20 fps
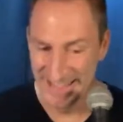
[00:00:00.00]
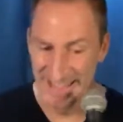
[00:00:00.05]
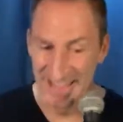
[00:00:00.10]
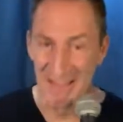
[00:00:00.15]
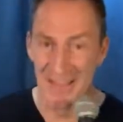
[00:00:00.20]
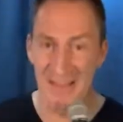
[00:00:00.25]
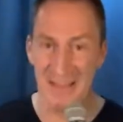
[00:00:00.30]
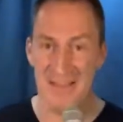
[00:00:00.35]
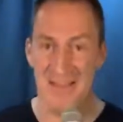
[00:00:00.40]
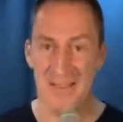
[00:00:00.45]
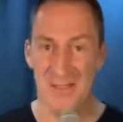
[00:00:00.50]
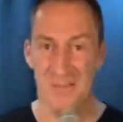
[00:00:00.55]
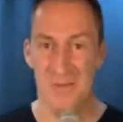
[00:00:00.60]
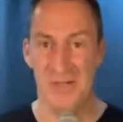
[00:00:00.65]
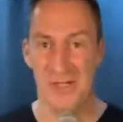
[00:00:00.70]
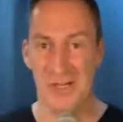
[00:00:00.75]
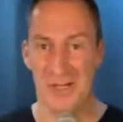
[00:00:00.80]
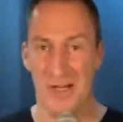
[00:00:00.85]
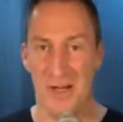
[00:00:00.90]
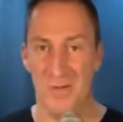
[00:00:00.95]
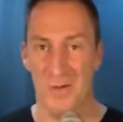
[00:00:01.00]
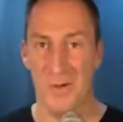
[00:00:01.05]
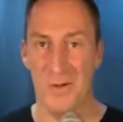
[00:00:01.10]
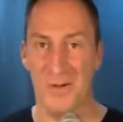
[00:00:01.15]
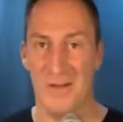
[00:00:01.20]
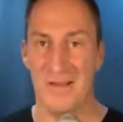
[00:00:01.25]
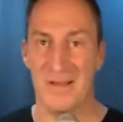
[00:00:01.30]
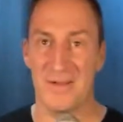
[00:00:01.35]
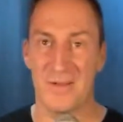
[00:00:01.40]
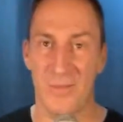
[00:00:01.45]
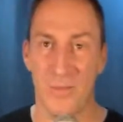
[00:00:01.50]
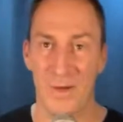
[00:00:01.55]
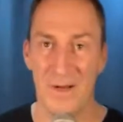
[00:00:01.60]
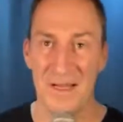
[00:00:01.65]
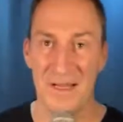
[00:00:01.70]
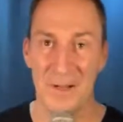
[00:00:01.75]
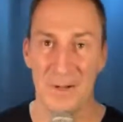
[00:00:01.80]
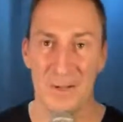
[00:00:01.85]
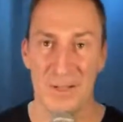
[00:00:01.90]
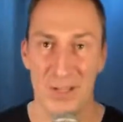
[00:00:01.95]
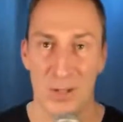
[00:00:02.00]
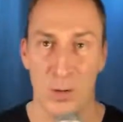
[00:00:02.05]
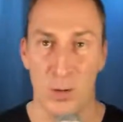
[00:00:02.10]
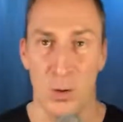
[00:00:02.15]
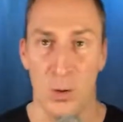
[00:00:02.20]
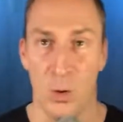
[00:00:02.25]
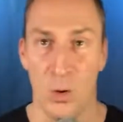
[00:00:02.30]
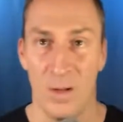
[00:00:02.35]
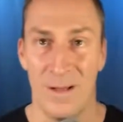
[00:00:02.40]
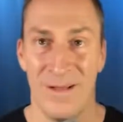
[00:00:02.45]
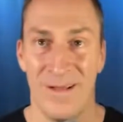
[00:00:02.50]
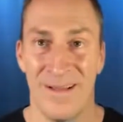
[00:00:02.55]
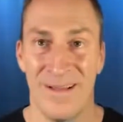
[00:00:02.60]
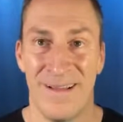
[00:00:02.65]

That's some shit I wrote like 20 years ago.